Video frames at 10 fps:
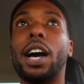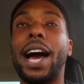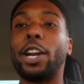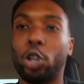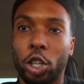
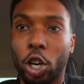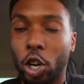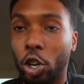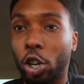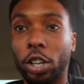I had only
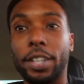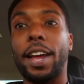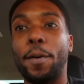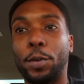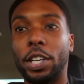heard Look
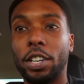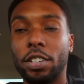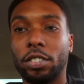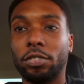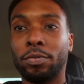At Me
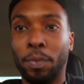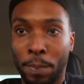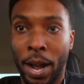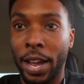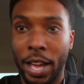
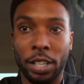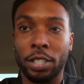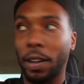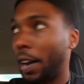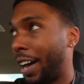by
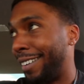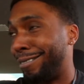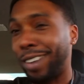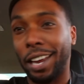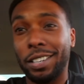X, and I
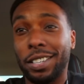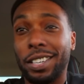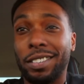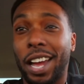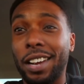like
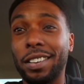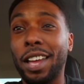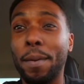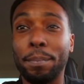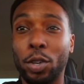seen like
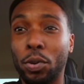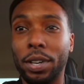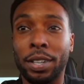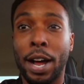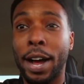him
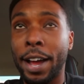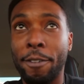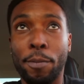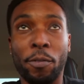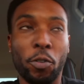doing
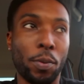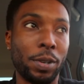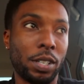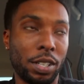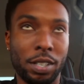live
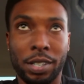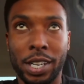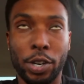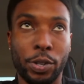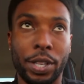performances
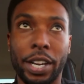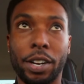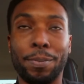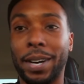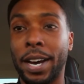here and
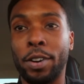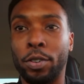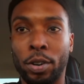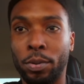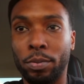there, but I
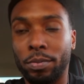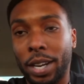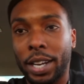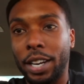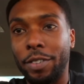don't know,
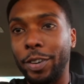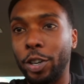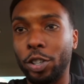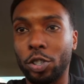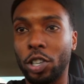I can't even
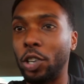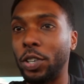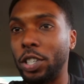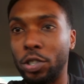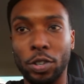hear the song
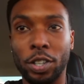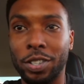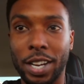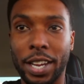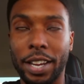when he's doing
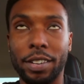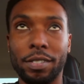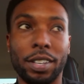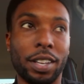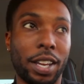those. I can't,
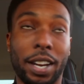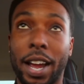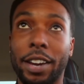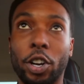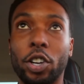and I
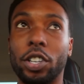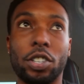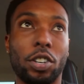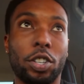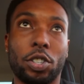hadn't heard the
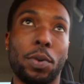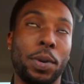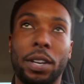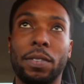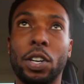song, so I
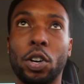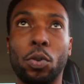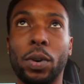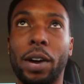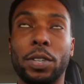wouldn't even
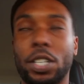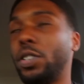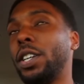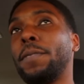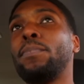know what I was hearing.